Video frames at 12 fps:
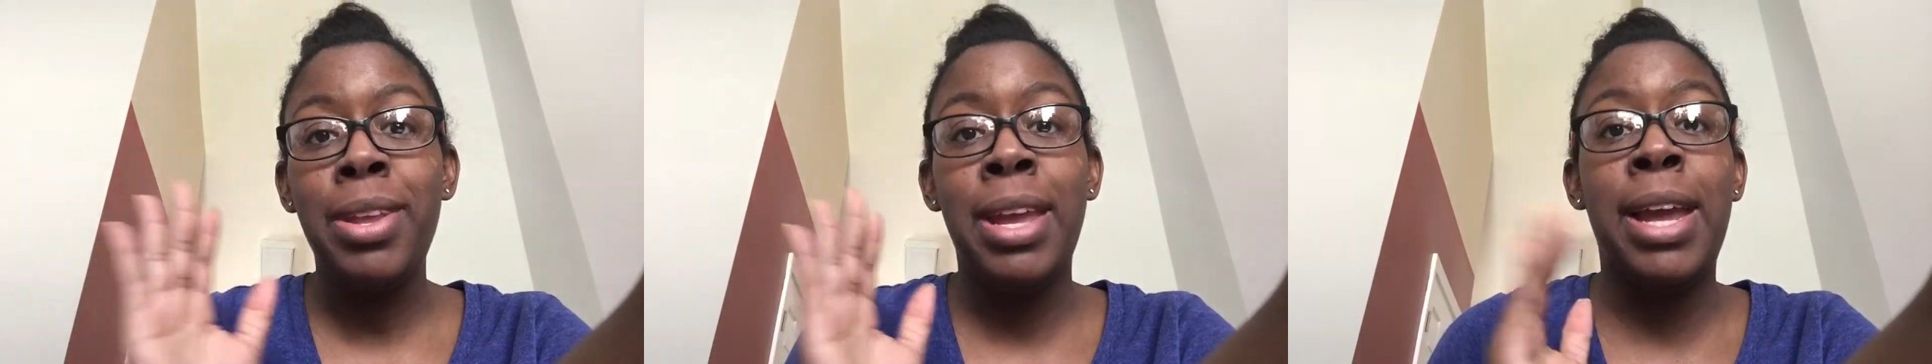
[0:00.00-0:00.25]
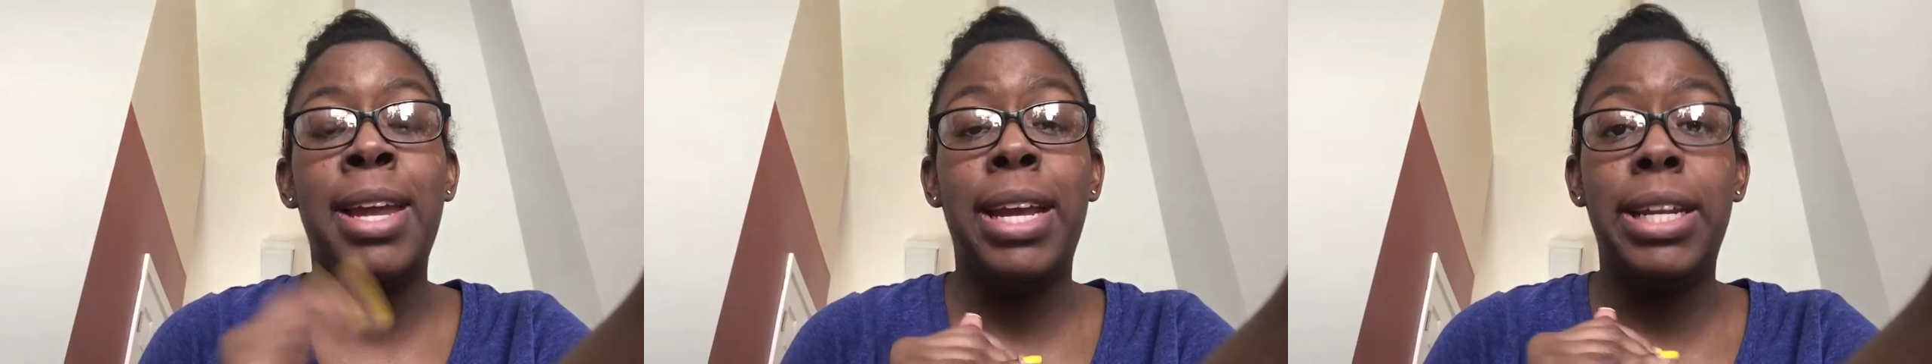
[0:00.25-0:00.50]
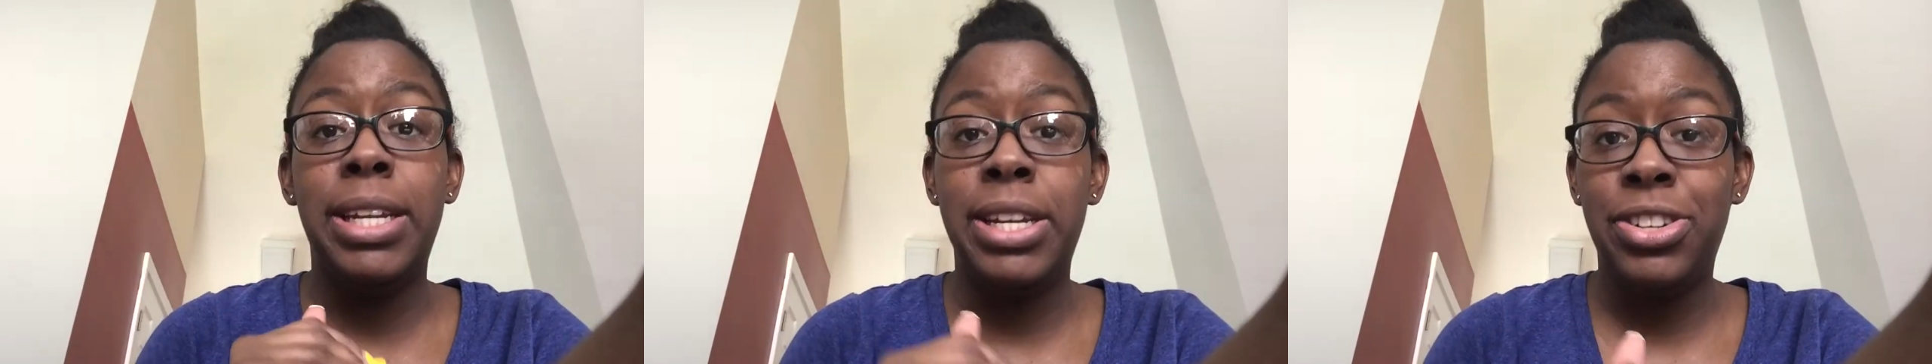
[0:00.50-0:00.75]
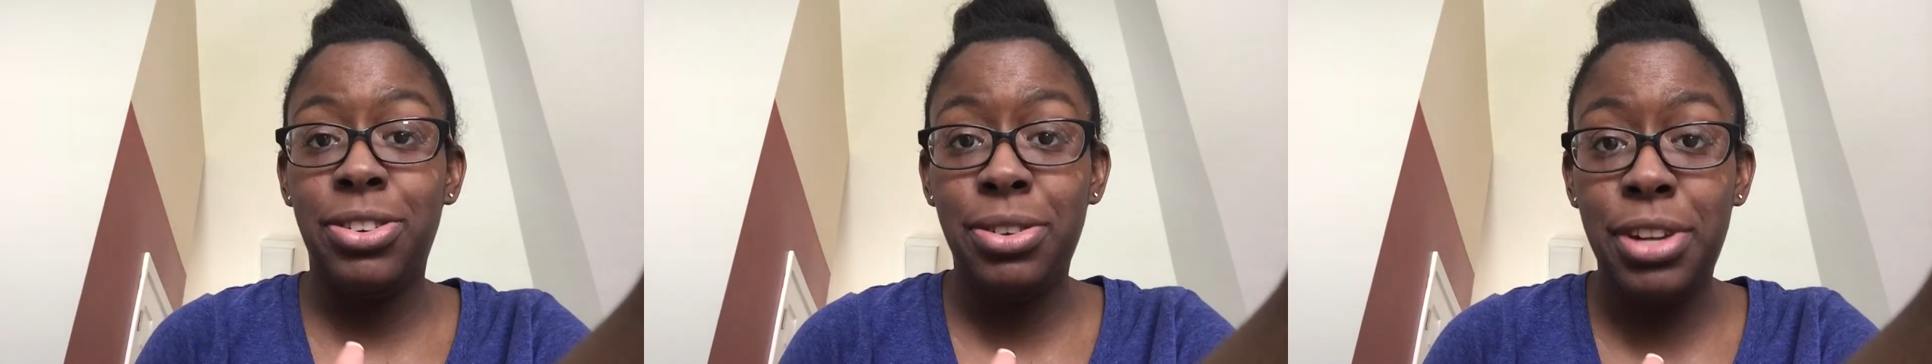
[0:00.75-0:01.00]
I had a
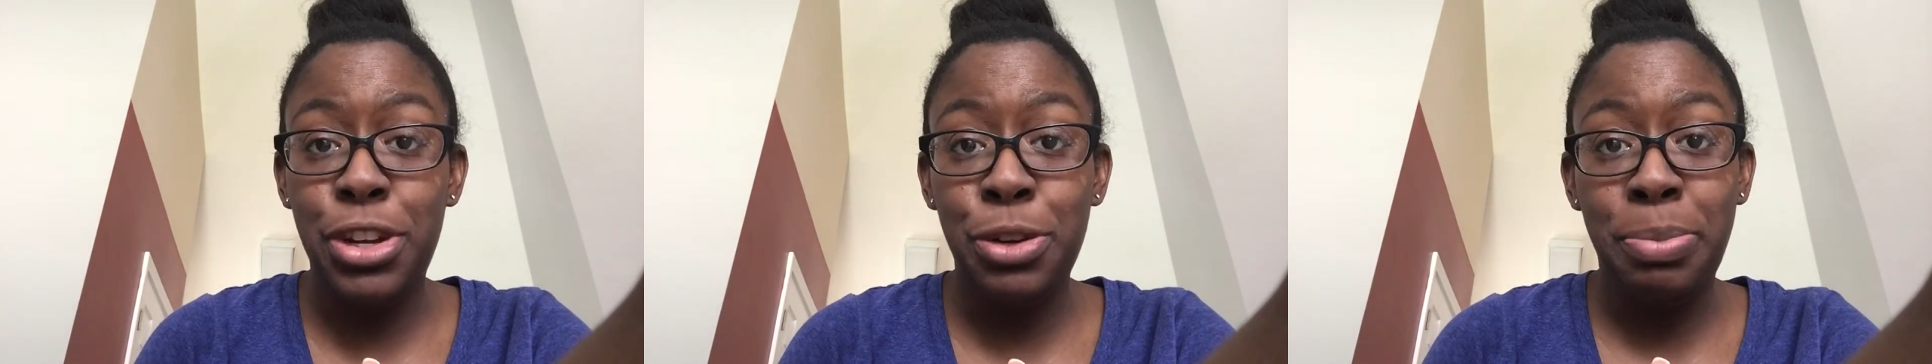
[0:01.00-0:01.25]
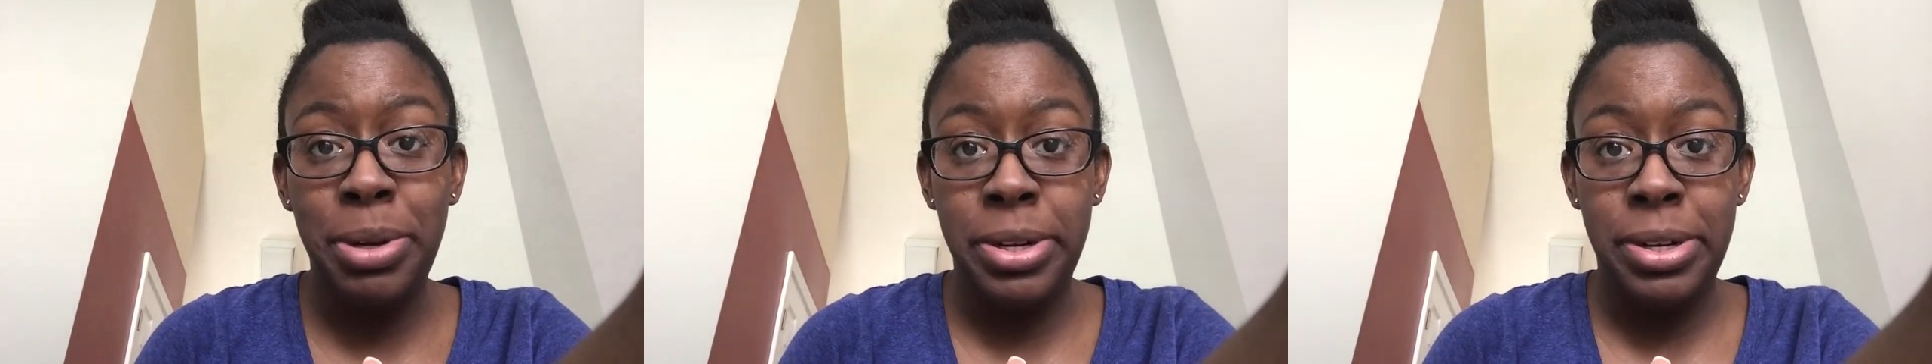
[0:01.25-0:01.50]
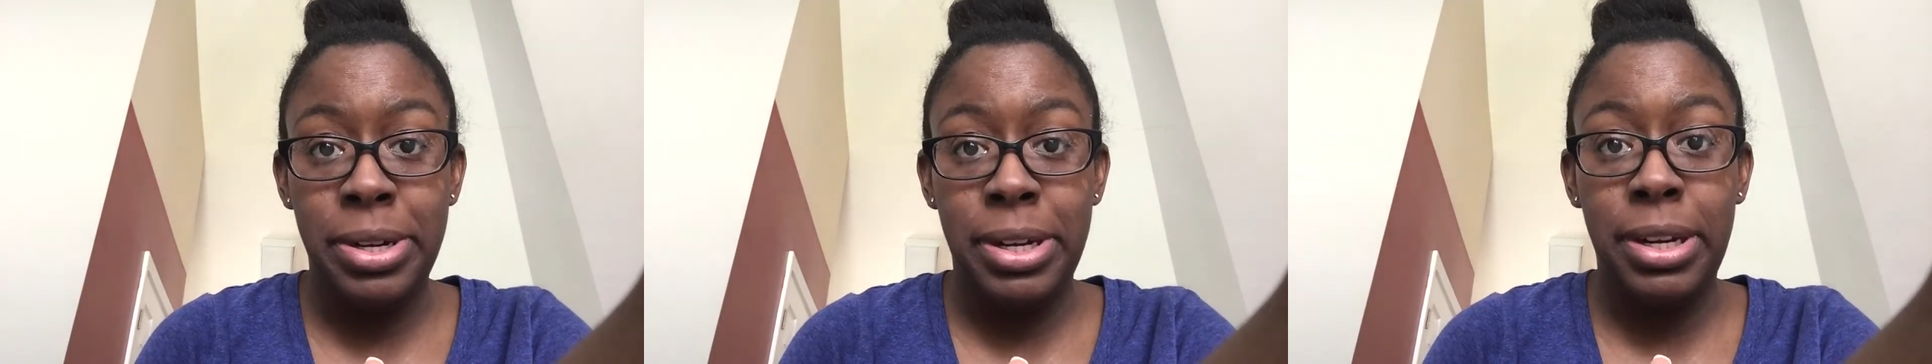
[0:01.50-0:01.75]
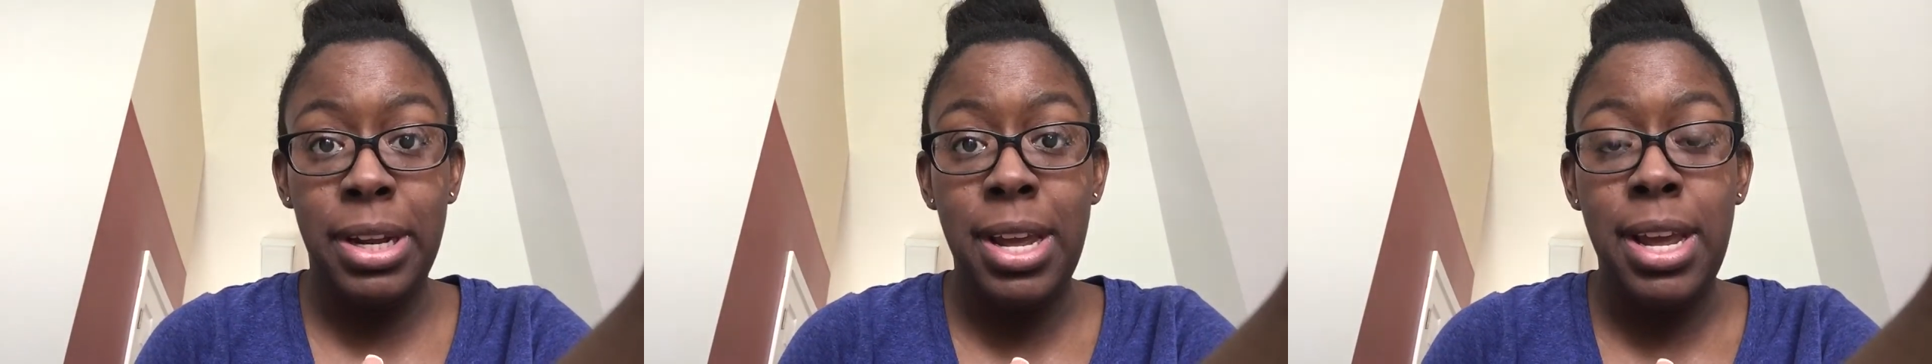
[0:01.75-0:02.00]
digital coupon